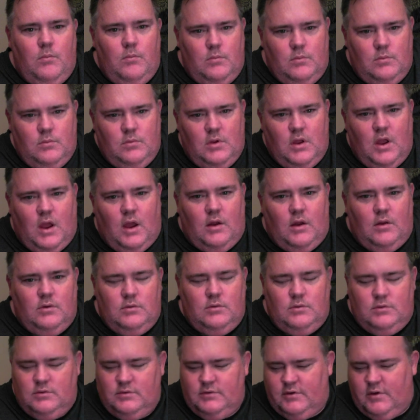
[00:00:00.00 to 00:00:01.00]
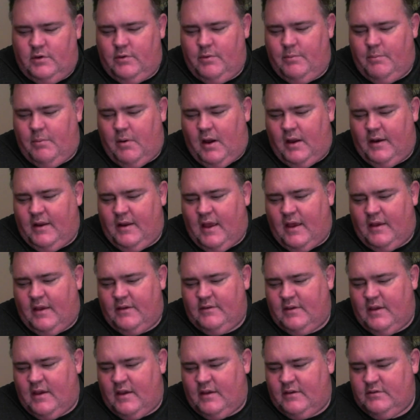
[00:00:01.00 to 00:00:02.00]
Yeah. So the podcast
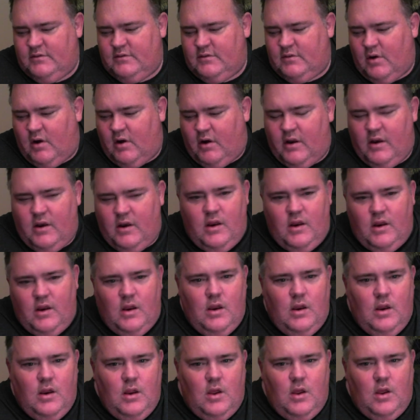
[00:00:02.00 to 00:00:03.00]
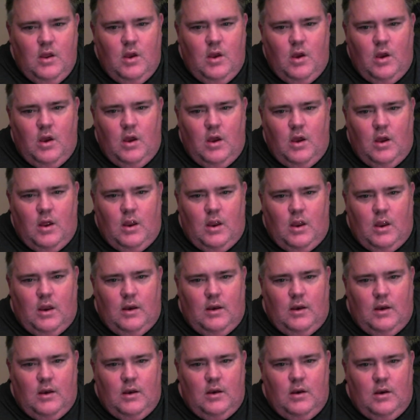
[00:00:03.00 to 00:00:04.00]
has started,
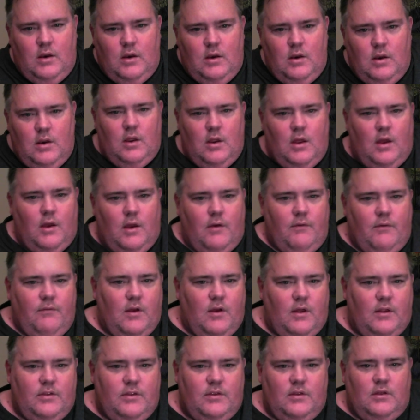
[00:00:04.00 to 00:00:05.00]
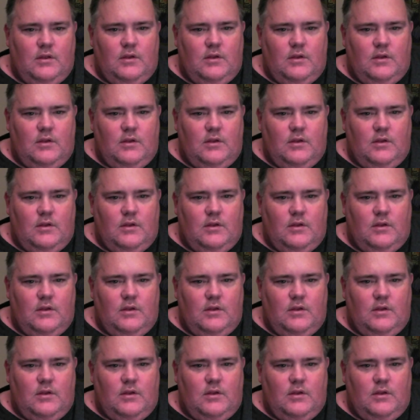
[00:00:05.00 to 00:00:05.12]
and I've got the